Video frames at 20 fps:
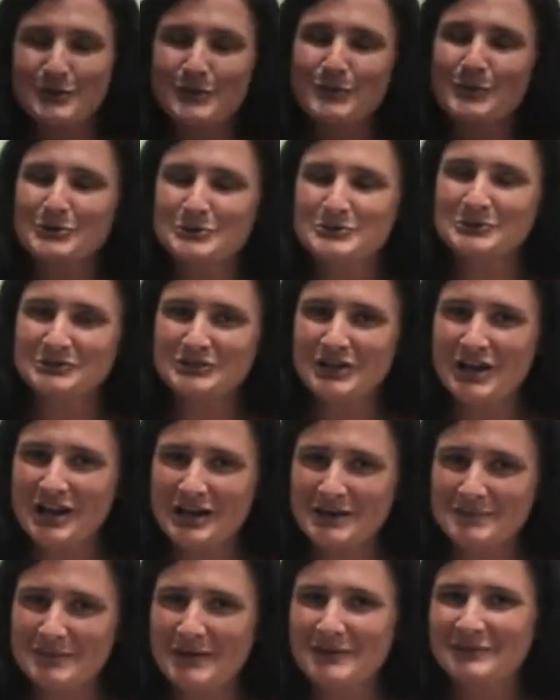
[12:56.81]
which we'll
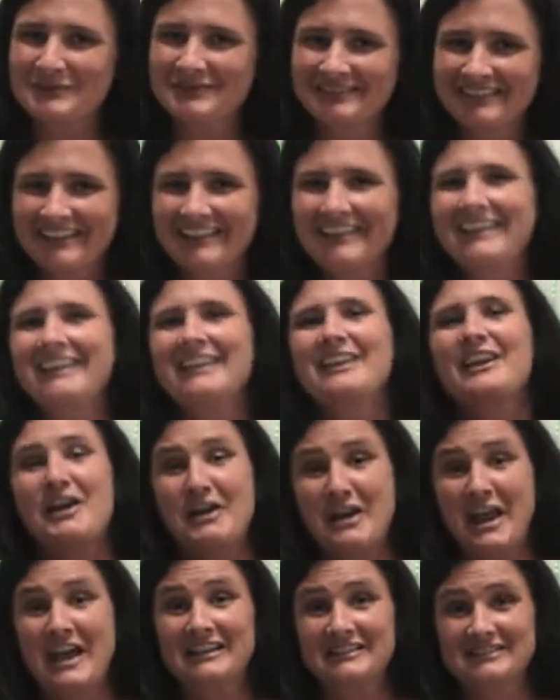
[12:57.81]
talk about in
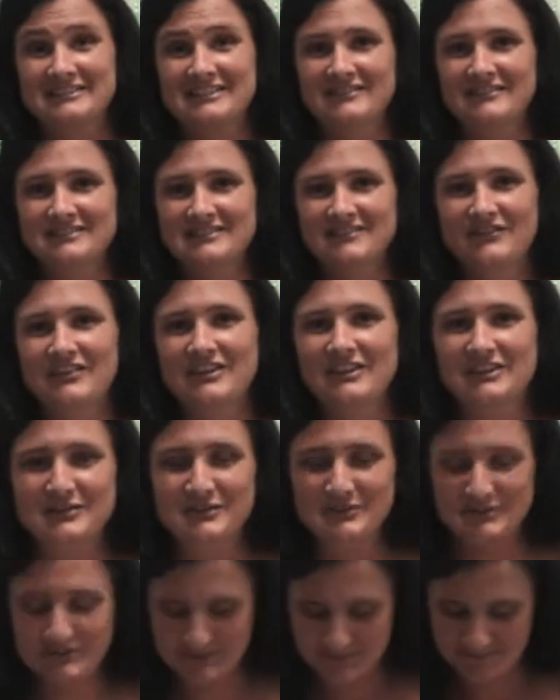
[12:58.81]
our next series of
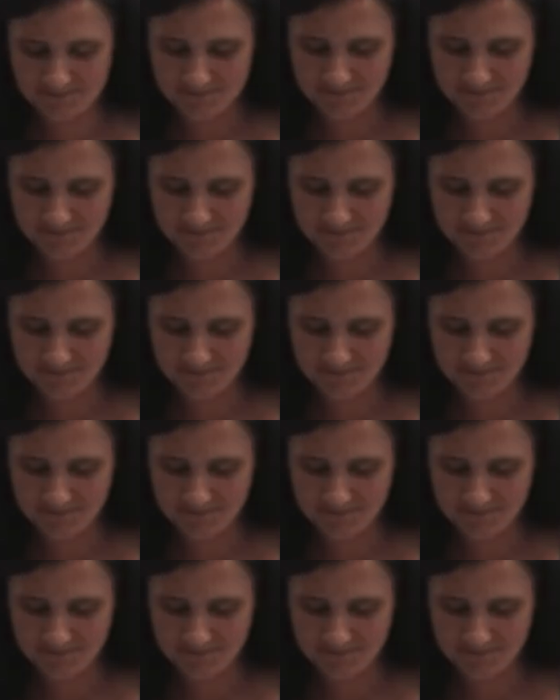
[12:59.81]
videos.